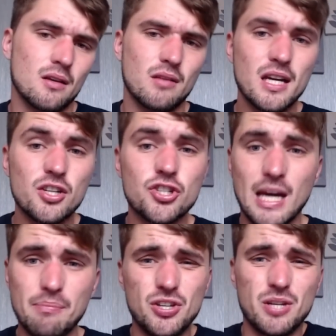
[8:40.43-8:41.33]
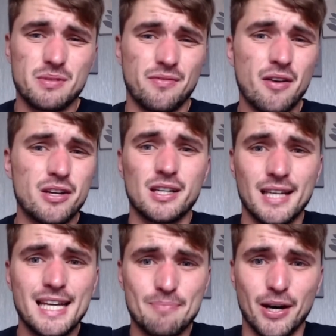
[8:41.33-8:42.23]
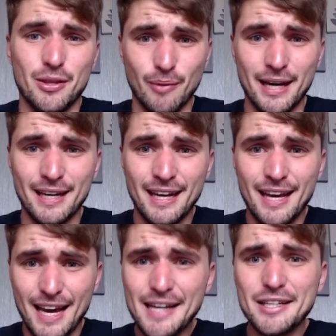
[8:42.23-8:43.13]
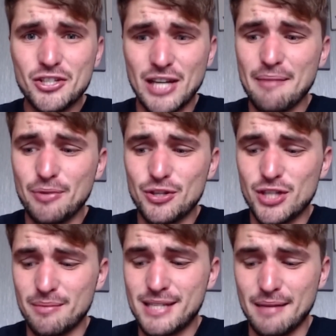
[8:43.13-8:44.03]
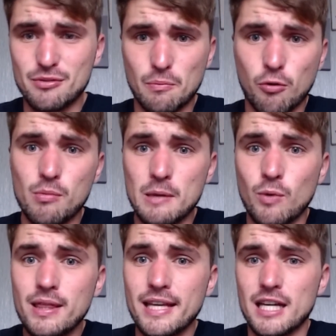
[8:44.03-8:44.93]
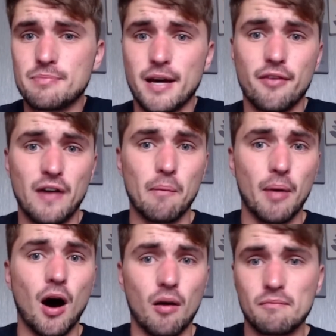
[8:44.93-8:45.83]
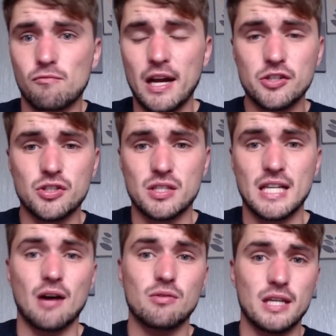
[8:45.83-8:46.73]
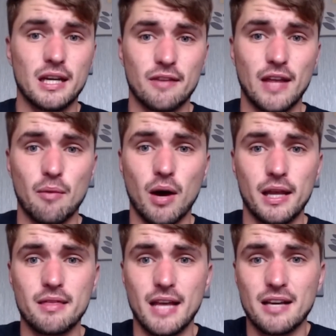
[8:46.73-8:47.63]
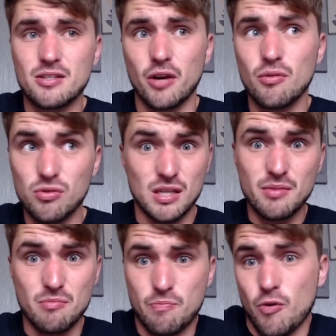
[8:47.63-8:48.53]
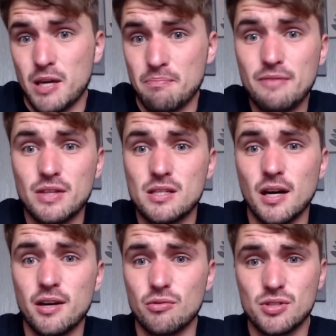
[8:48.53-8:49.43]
English Championship's a very good league, by the way. English Championship teams would probably win the SPFL bar Rangers and Celtic if they weren't in there. So, or some of them would probably compete for the title.